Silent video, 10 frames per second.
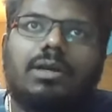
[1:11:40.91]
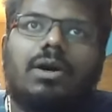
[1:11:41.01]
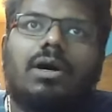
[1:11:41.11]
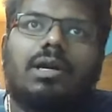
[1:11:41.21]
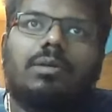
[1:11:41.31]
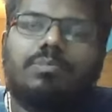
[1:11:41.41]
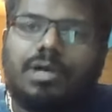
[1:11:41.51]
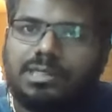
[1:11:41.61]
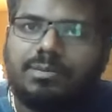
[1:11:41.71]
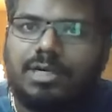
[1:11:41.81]
or a
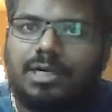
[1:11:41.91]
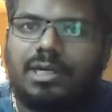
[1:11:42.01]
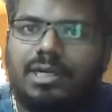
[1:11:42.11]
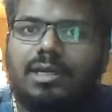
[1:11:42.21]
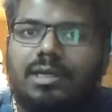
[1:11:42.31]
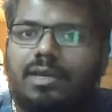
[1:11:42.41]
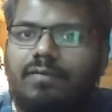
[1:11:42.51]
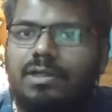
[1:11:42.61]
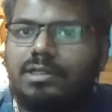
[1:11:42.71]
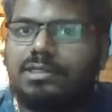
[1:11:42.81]
possibility given
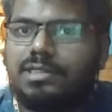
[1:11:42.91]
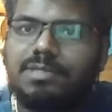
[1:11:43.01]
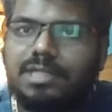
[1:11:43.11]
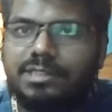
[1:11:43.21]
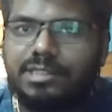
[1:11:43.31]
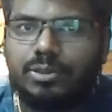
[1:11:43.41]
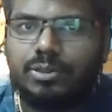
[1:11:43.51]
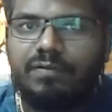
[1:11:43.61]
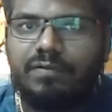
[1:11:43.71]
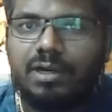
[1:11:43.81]
the circumstances you
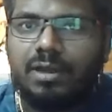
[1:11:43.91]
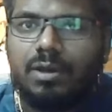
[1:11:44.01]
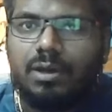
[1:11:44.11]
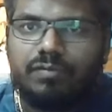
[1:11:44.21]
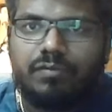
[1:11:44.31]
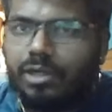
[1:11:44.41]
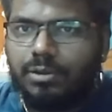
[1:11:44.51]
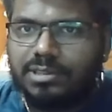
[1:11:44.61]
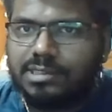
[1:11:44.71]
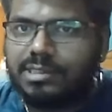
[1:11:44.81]
live in, of what use
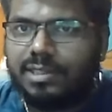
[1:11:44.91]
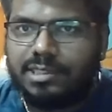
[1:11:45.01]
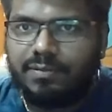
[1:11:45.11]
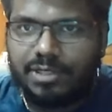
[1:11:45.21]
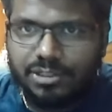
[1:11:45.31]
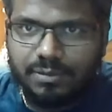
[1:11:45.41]
is this reservation,